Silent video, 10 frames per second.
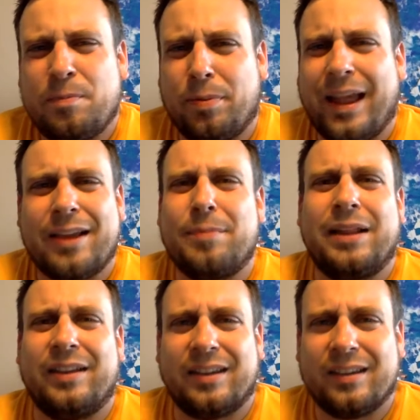
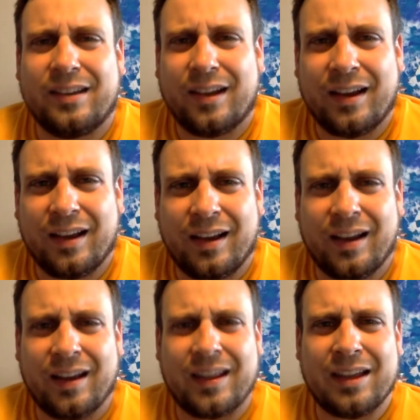blackmailing
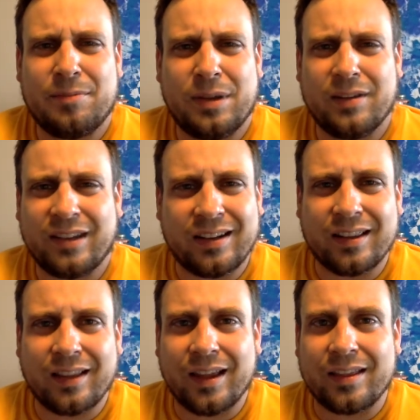a kid because they
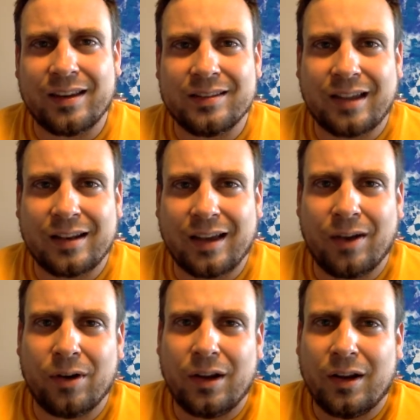didn't like that he sent
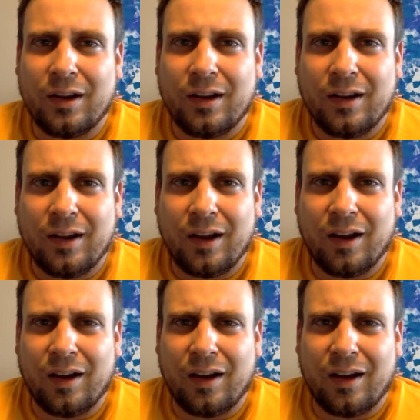out a